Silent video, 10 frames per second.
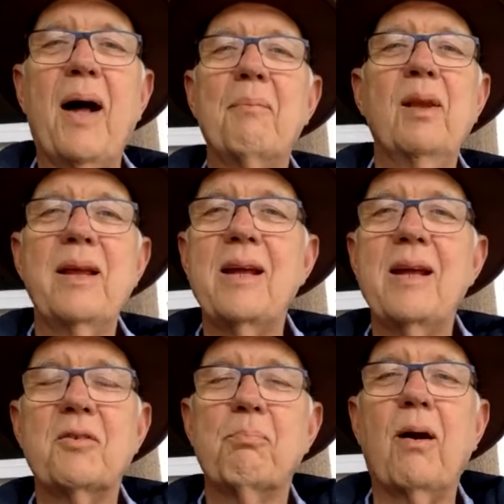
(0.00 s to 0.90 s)
Bob
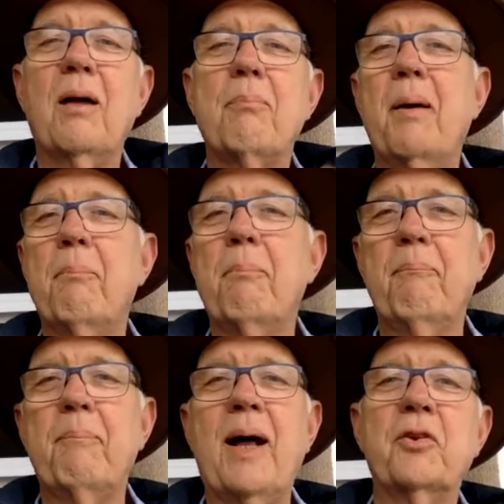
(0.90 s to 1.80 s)
leads broadband
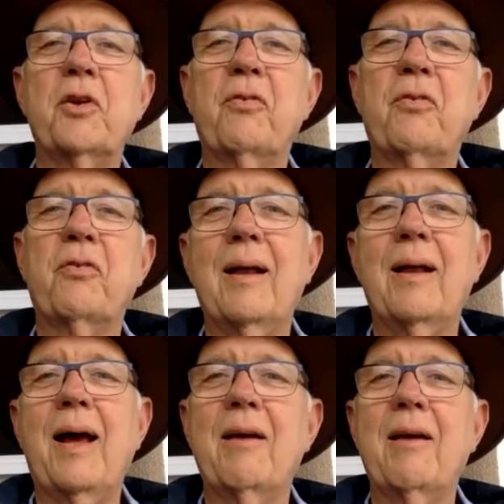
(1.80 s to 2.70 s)
policy for
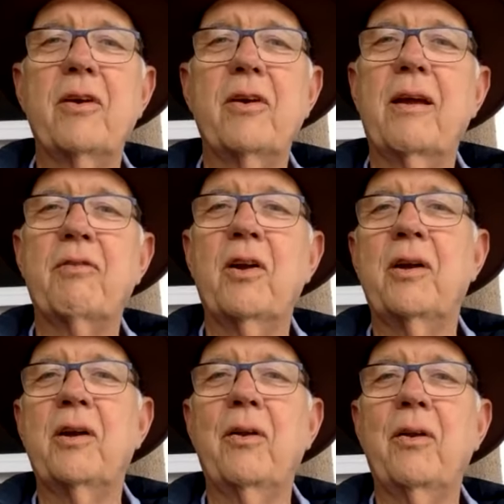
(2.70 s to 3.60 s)
ALA, if you
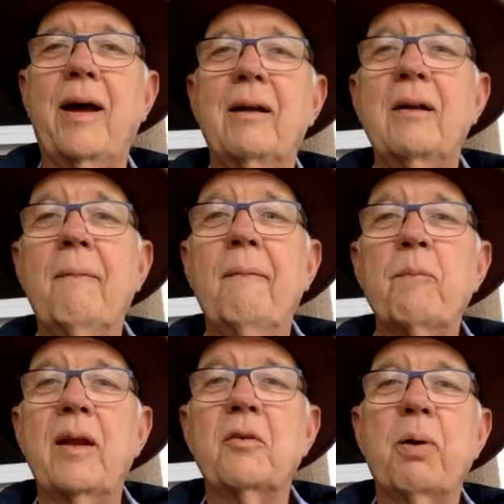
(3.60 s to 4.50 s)
don't know that,
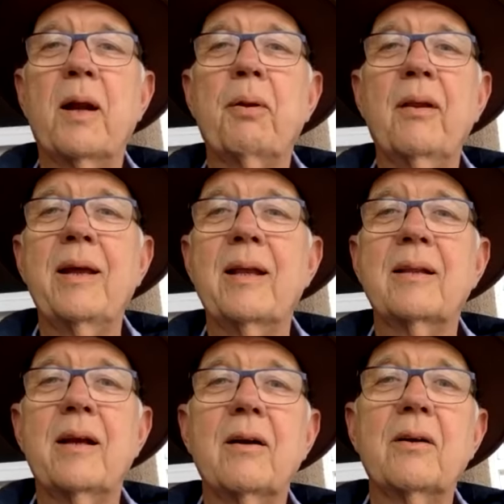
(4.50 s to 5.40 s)
and he's put up a link
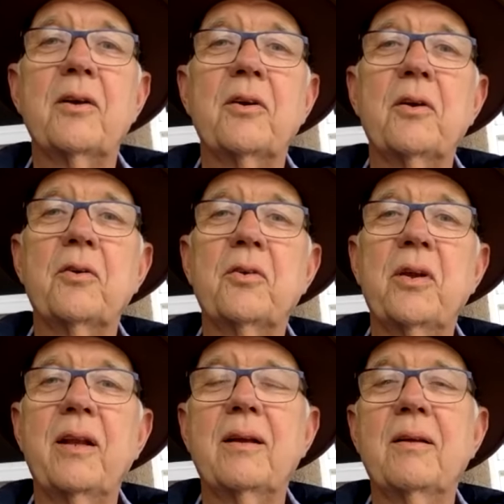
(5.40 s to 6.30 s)
there to
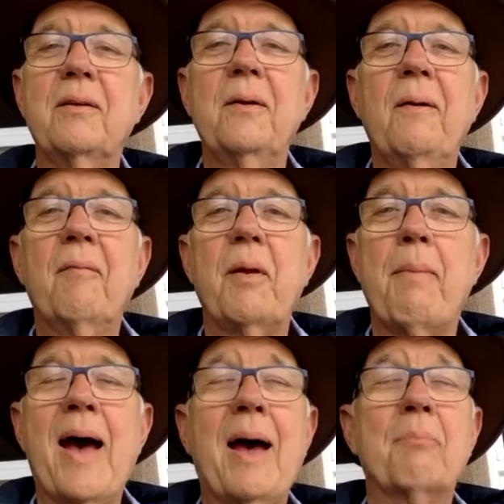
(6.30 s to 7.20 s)
see the
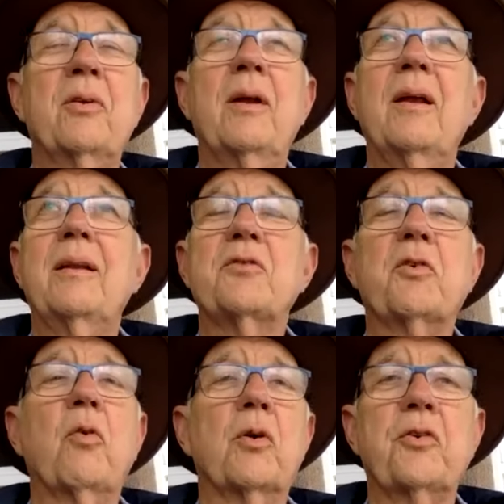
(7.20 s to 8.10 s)
maps.
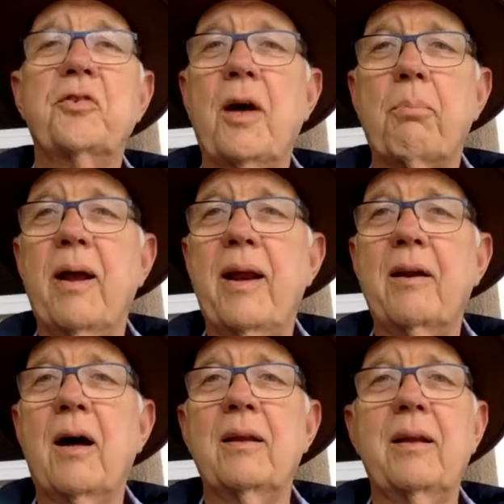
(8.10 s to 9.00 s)
There's, of course, a subreddit
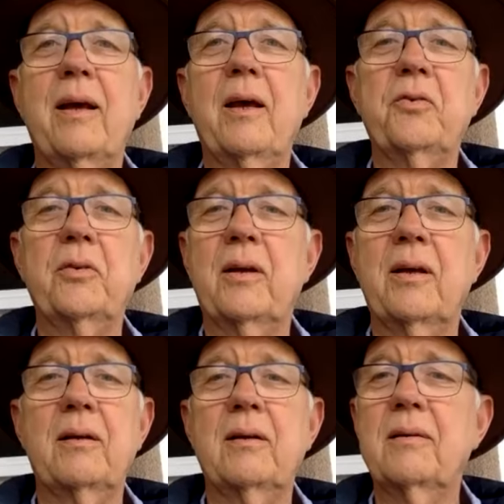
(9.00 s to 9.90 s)
on this,
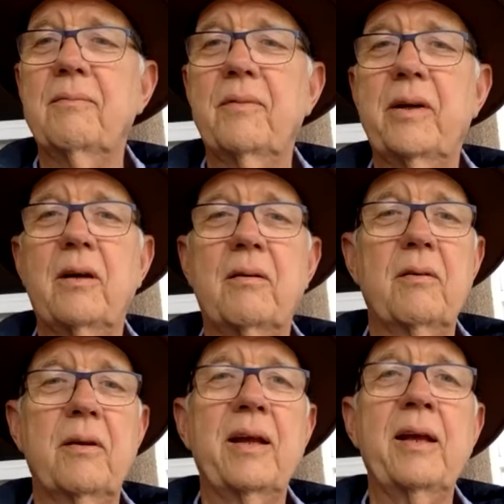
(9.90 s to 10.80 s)
and there
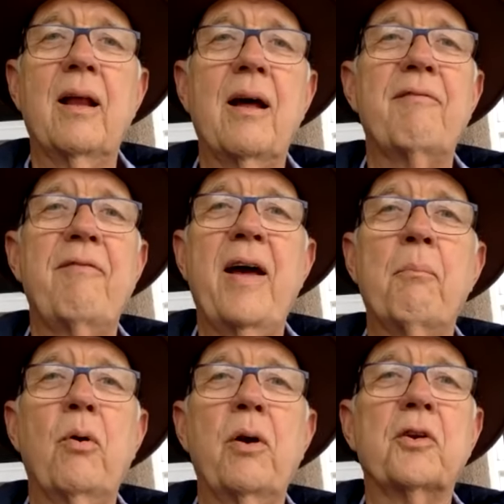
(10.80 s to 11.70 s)
are Elon
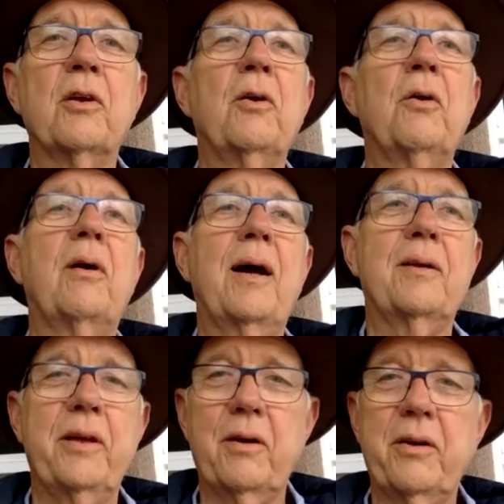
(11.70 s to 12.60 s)
fanboys galore
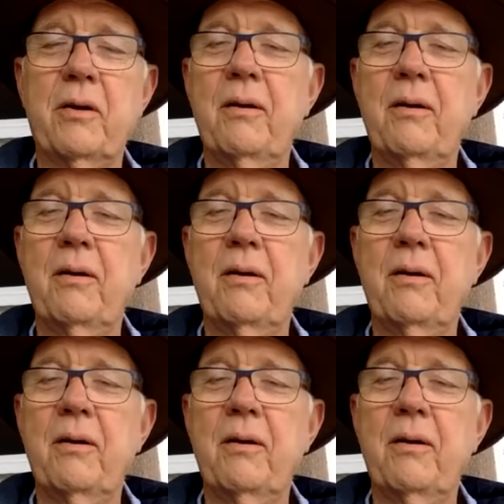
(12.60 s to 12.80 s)
out there.